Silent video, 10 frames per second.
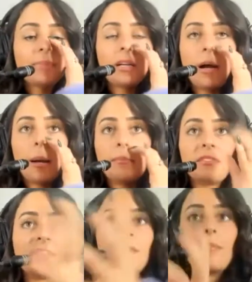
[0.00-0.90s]
um,
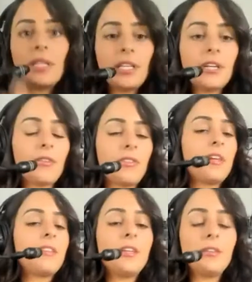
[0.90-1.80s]
familiar
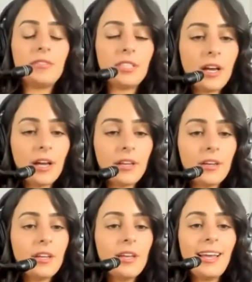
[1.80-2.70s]
thing that you've
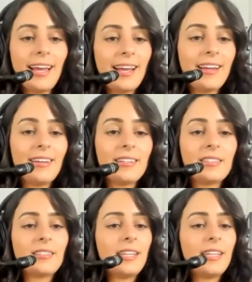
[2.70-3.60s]
done and
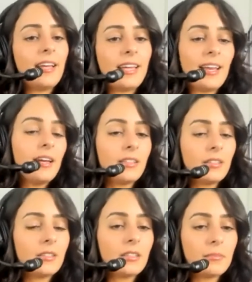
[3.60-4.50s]
st- getting a
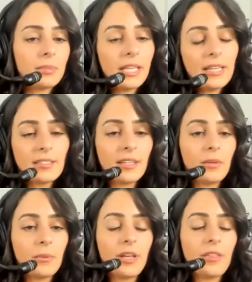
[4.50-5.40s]
little complacent
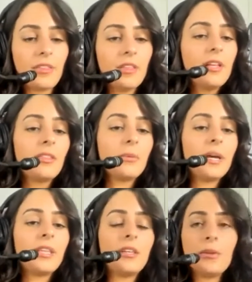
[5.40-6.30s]
with the
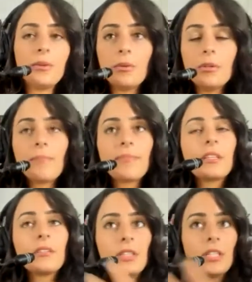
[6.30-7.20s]
way that you,
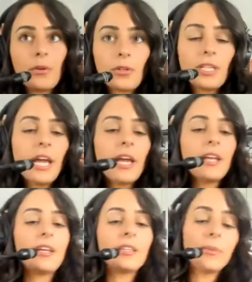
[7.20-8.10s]
you know, create
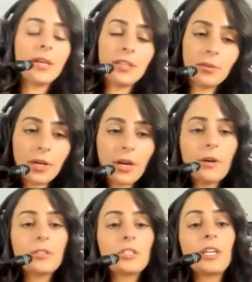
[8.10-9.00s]
and the way that you
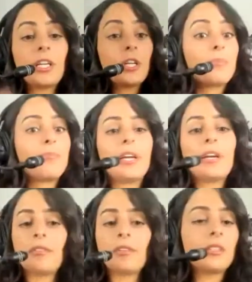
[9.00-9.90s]
coach? Like you're
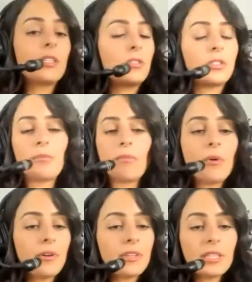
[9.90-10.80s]
bigger than this. You're
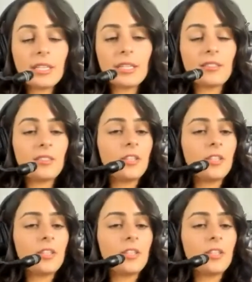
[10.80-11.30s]
more than this. Mm-hmm.